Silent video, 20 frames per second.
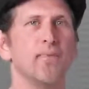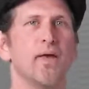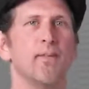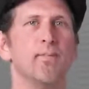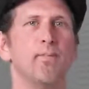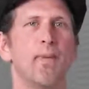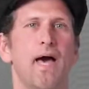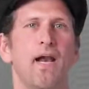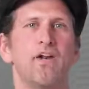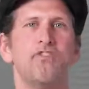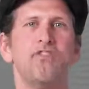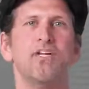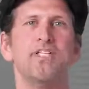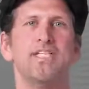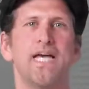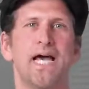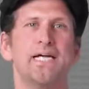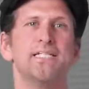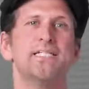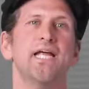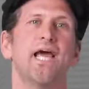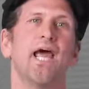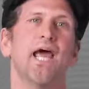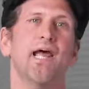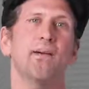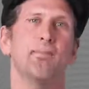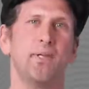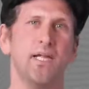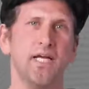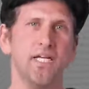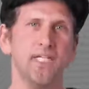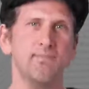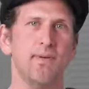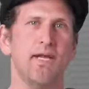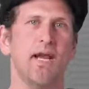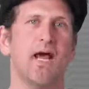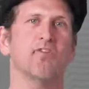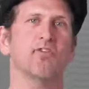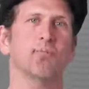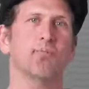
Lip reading: managing text and placement as